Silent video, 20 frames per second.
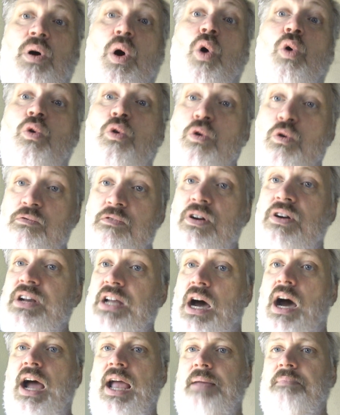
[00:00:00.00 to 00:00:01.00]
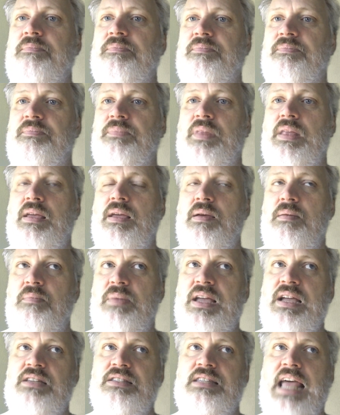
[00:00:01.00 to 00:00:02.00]
over time
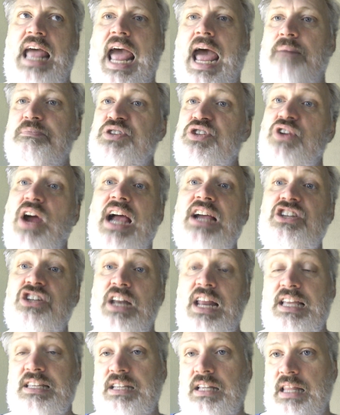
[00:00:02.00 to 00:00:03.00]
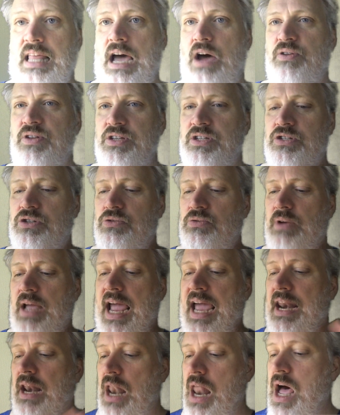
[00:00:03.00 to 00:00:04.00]
because that abstraction has allowed us to
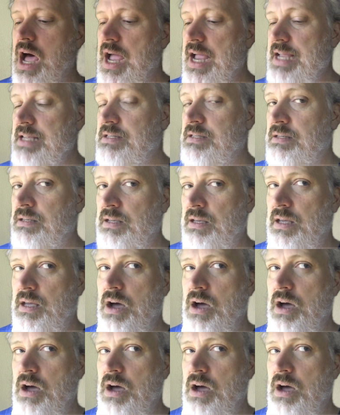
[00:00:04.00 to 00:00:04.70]
analyze